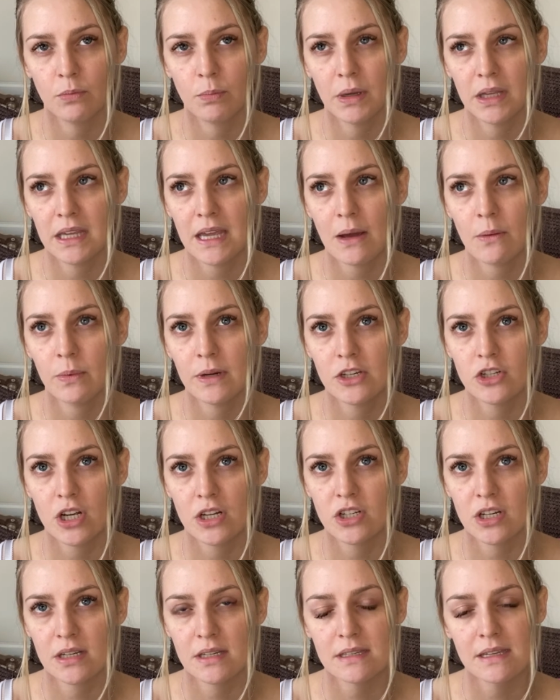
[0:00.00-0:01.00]
but yet we
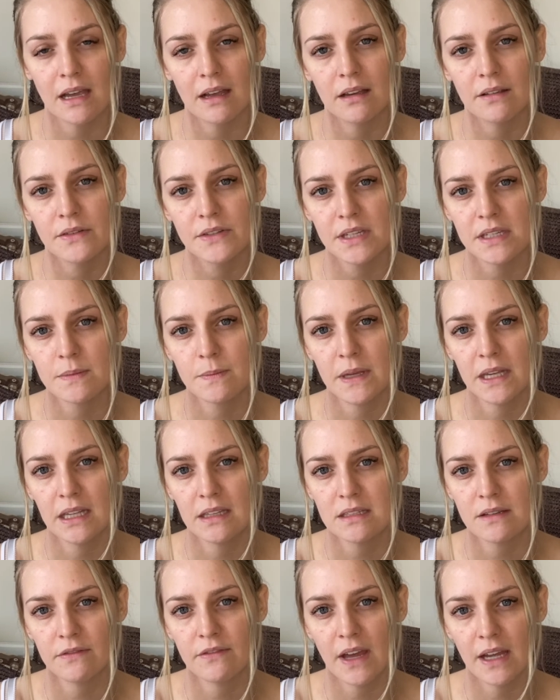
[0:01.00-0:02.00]
judge ourselves as being
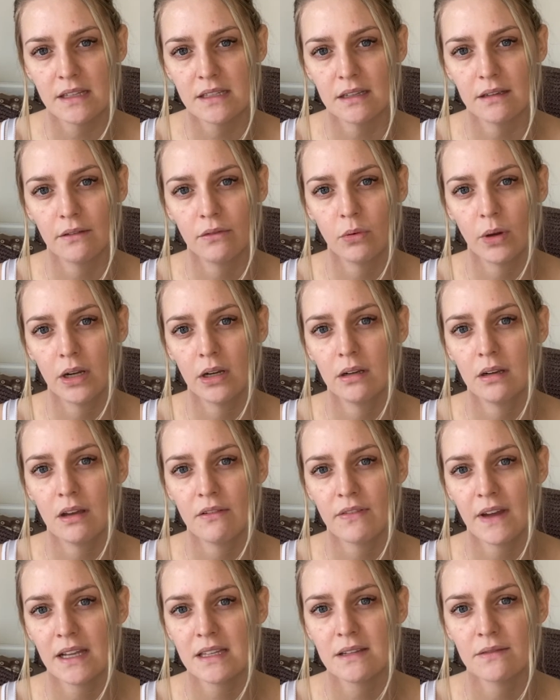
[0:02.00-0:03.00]
defective, when
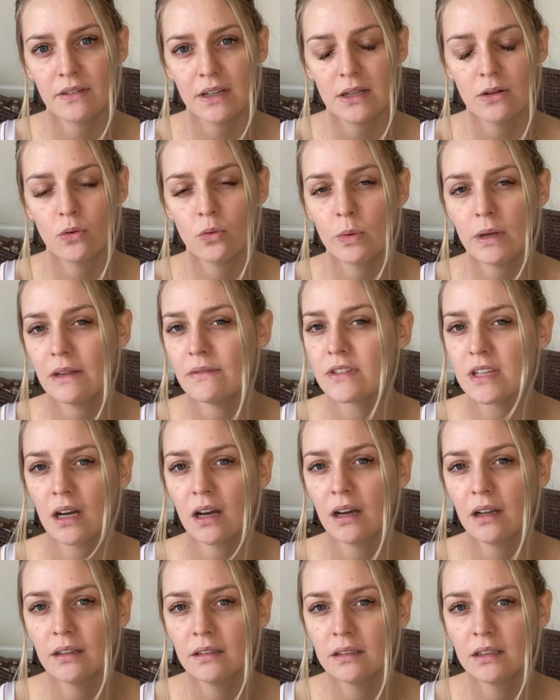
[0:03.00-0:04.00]
effectively all we've
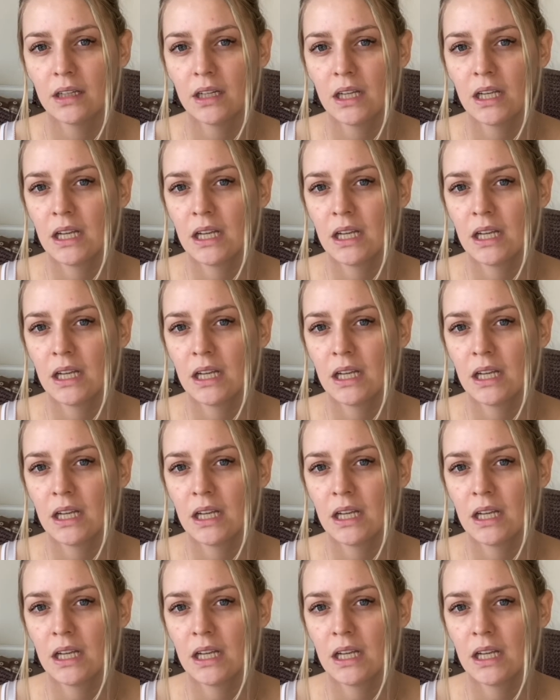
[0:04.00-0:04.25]
done